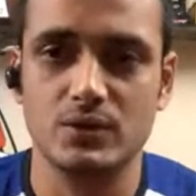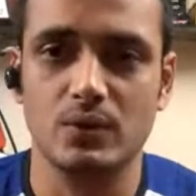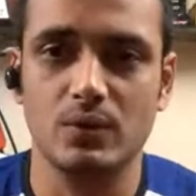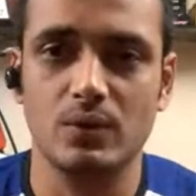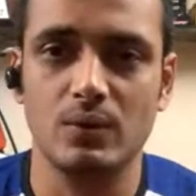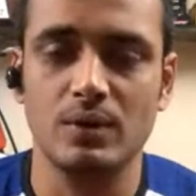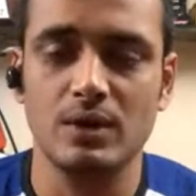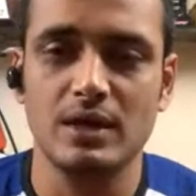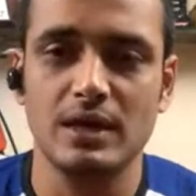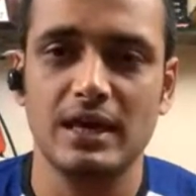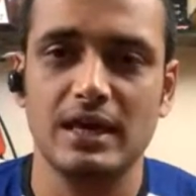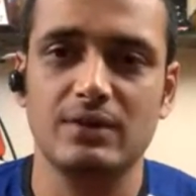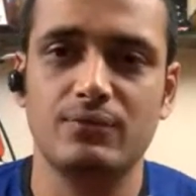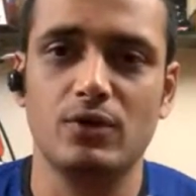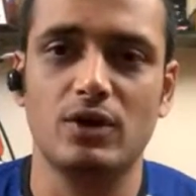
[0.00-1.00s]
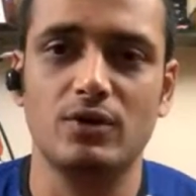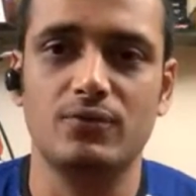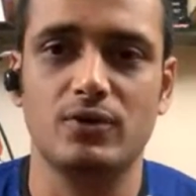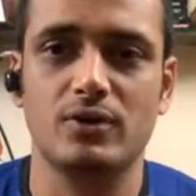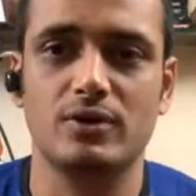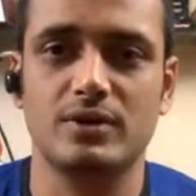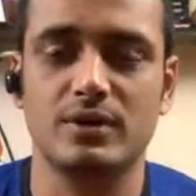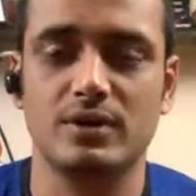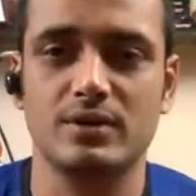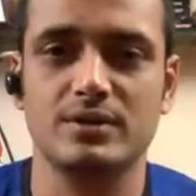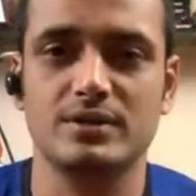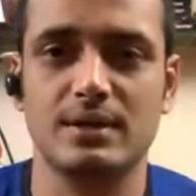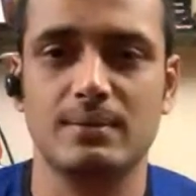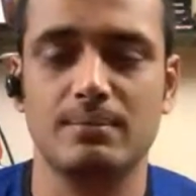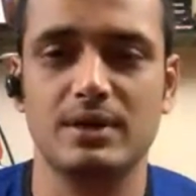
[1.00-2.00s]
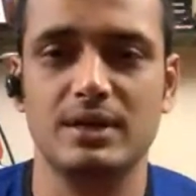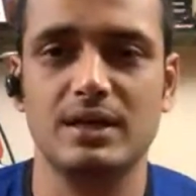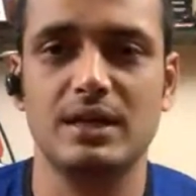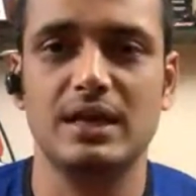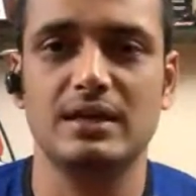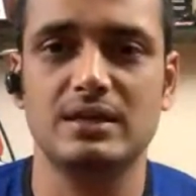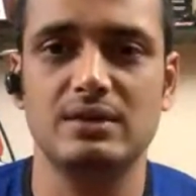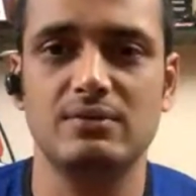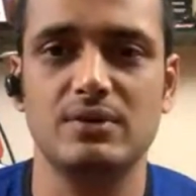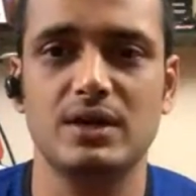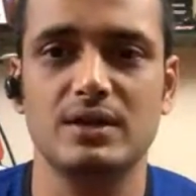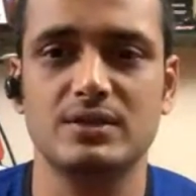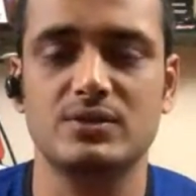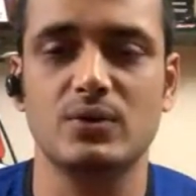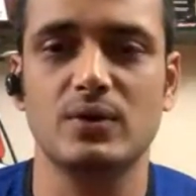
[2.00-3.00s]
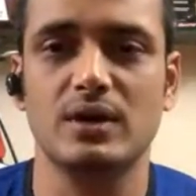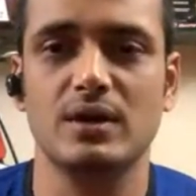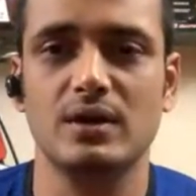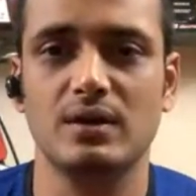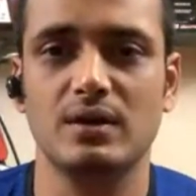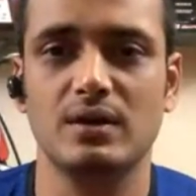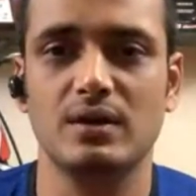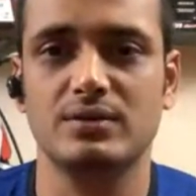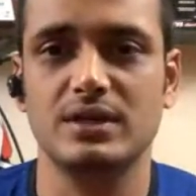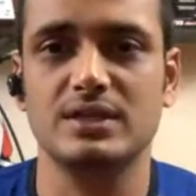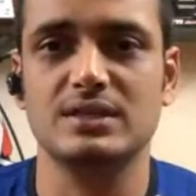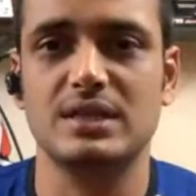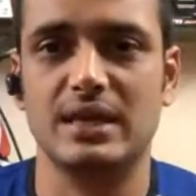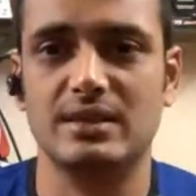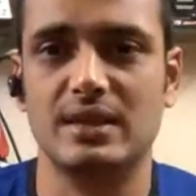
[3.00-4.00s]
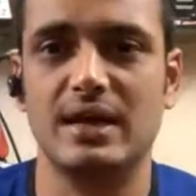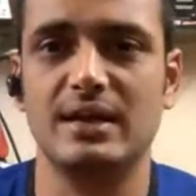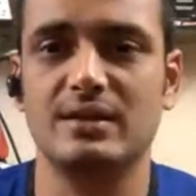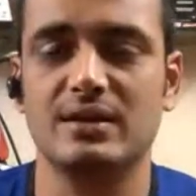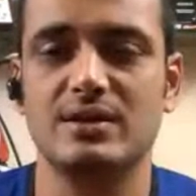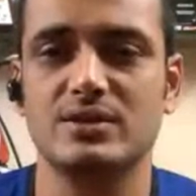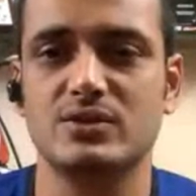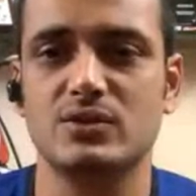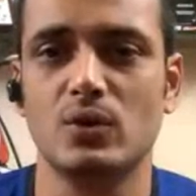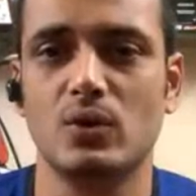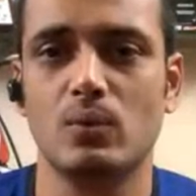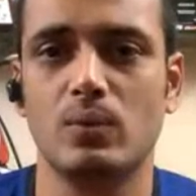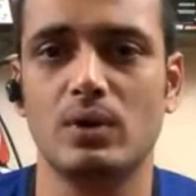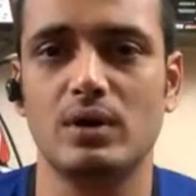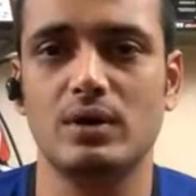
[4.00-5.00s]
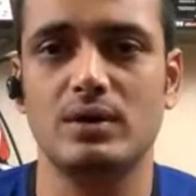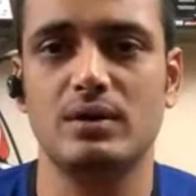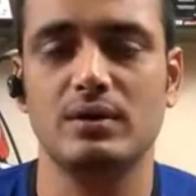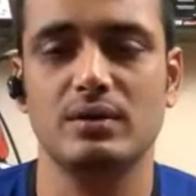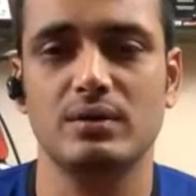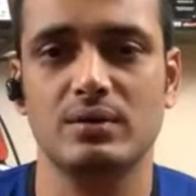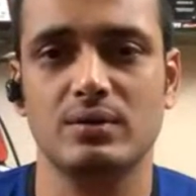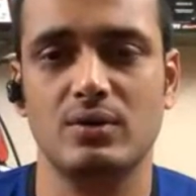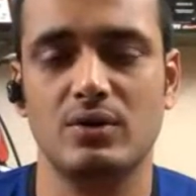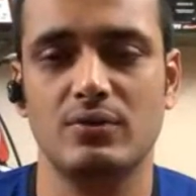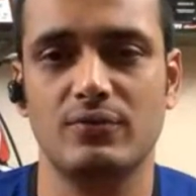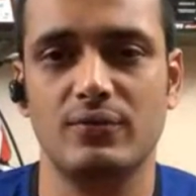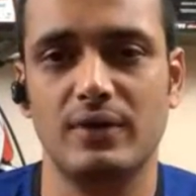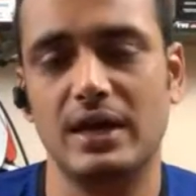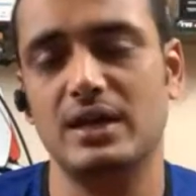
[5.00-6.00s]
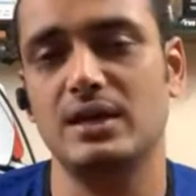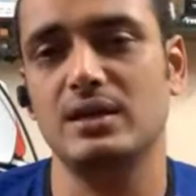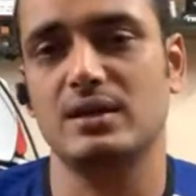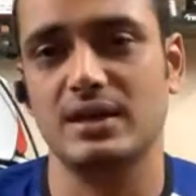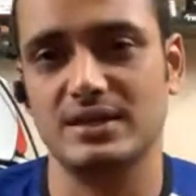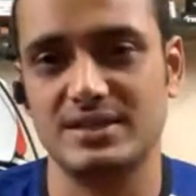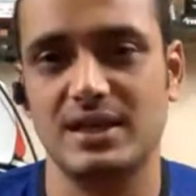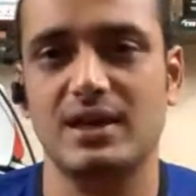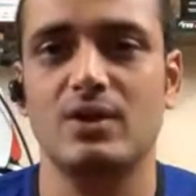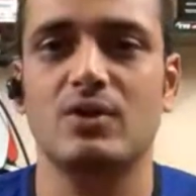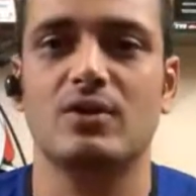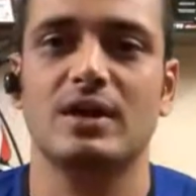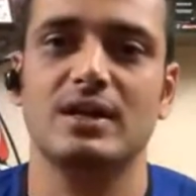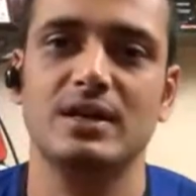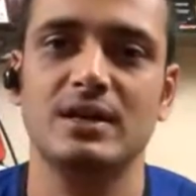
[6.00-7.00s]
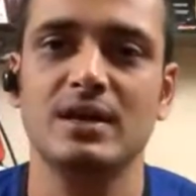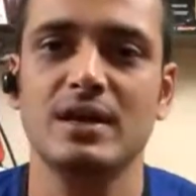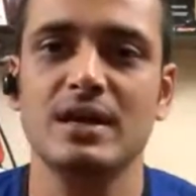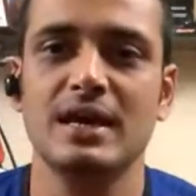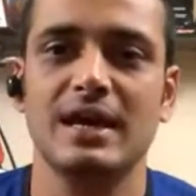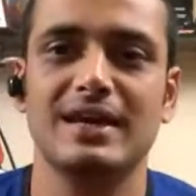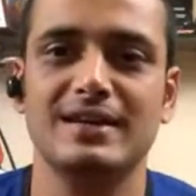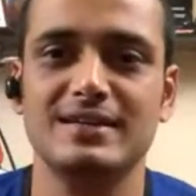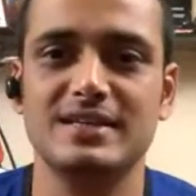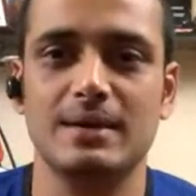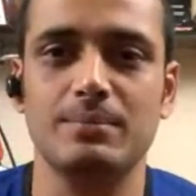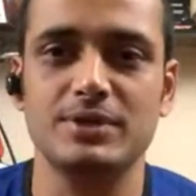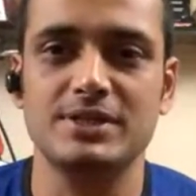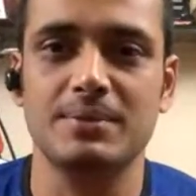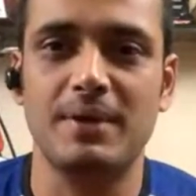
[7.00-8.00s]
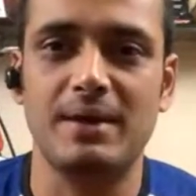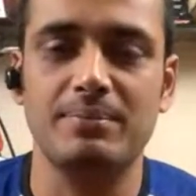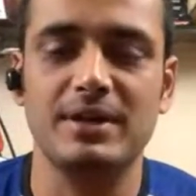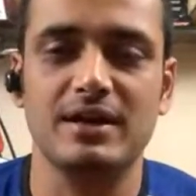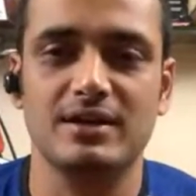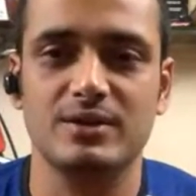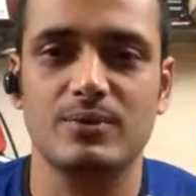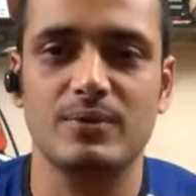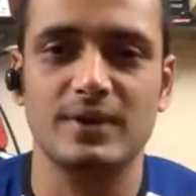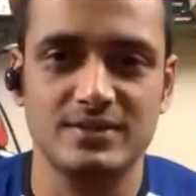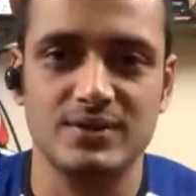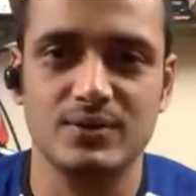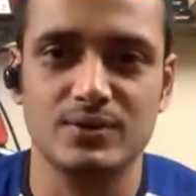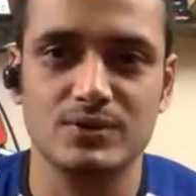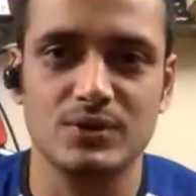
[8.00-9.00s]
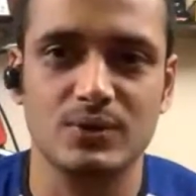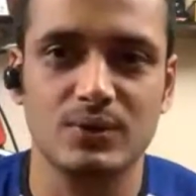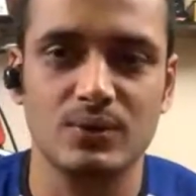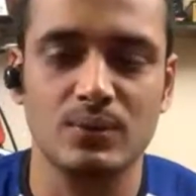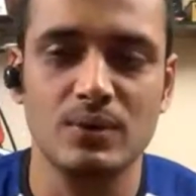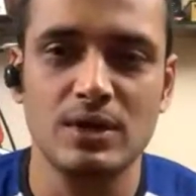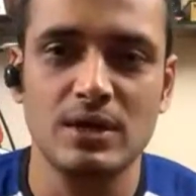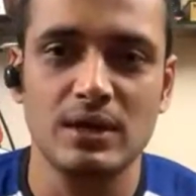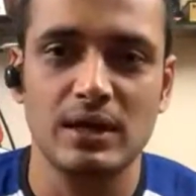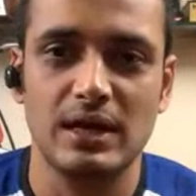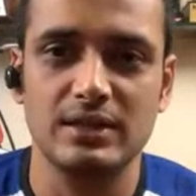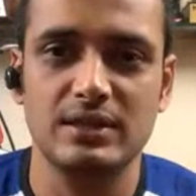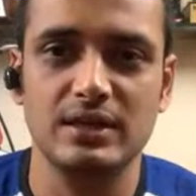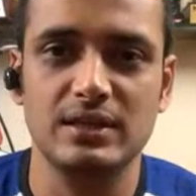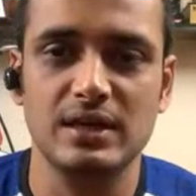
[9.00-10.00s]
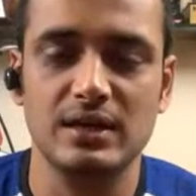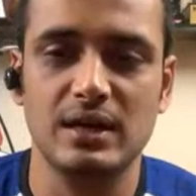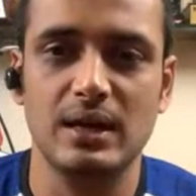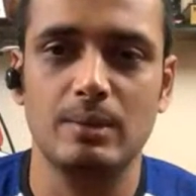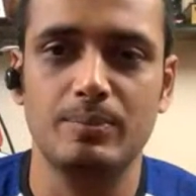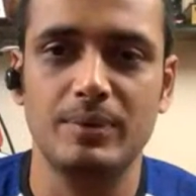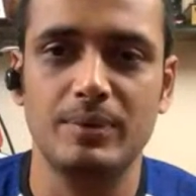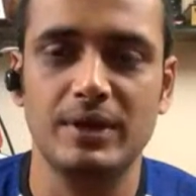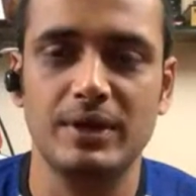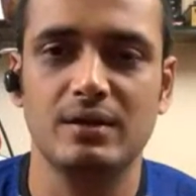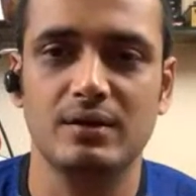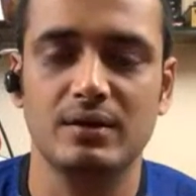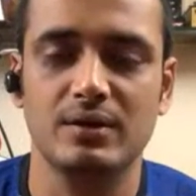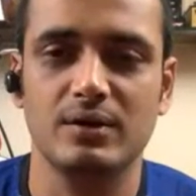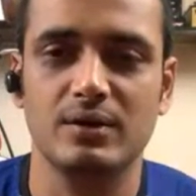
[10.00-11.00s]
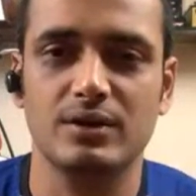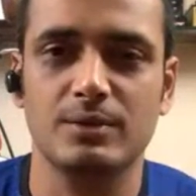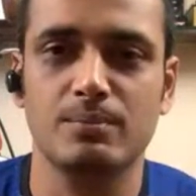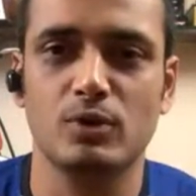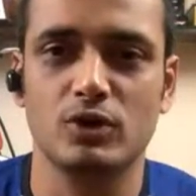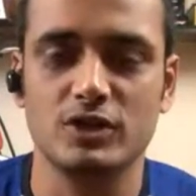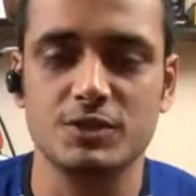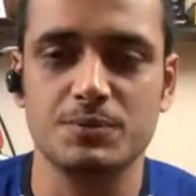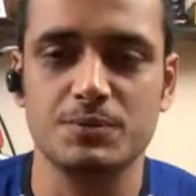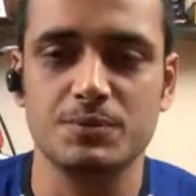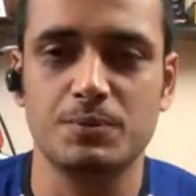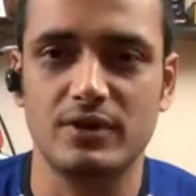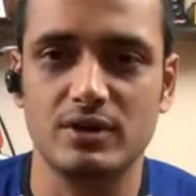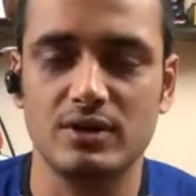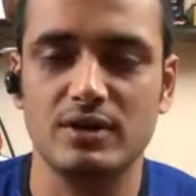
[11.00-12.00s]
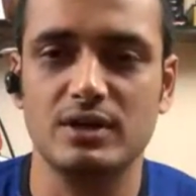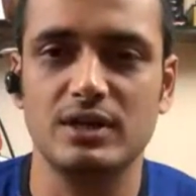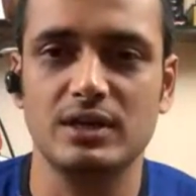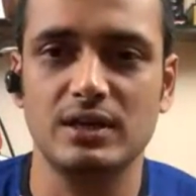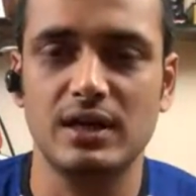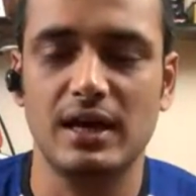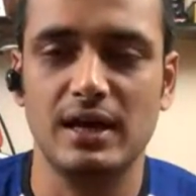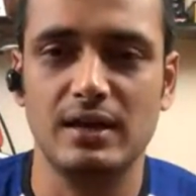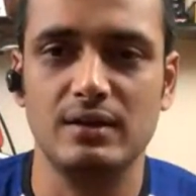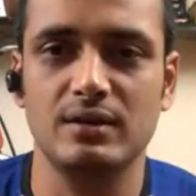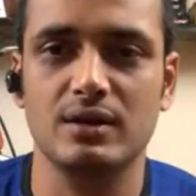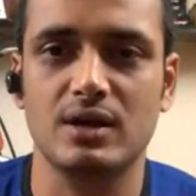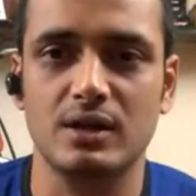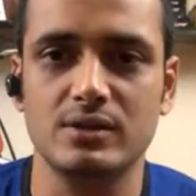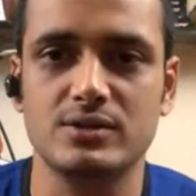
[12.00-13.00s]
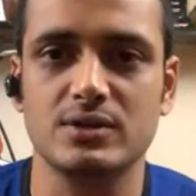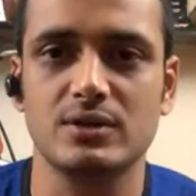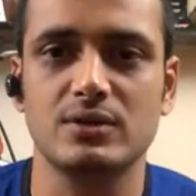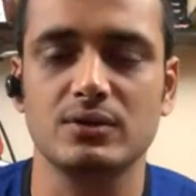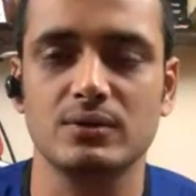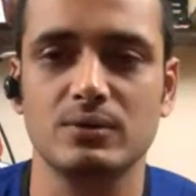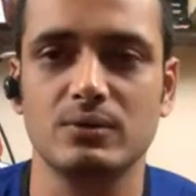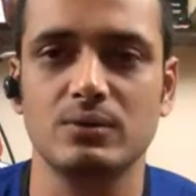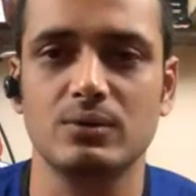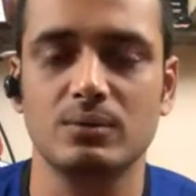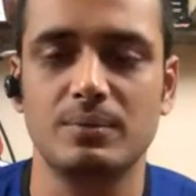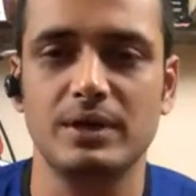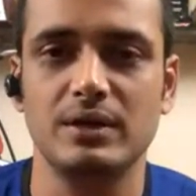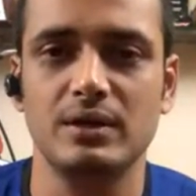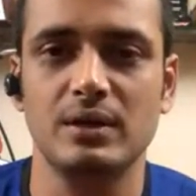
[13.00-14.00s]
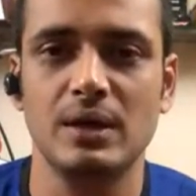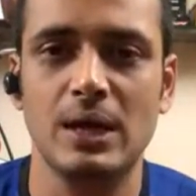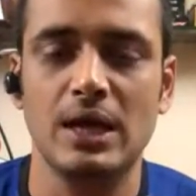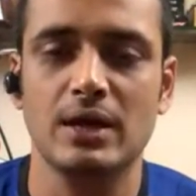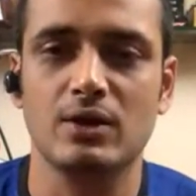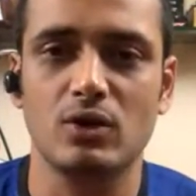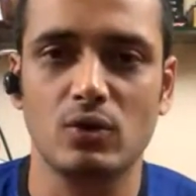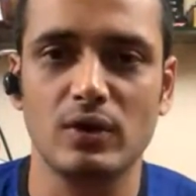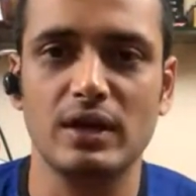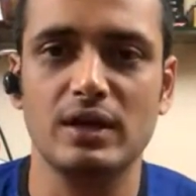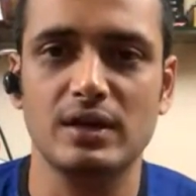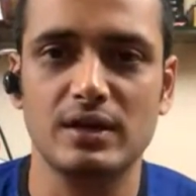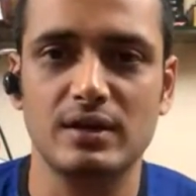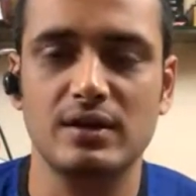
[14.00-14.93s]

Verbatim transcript: So if not for uh, somebody like TVS doing uh, things like that, there is no word uh, right. of any racing or any any championship happening otherwise. You know, so I think they are helping uh, the motorsport fraternity and the culture to be growing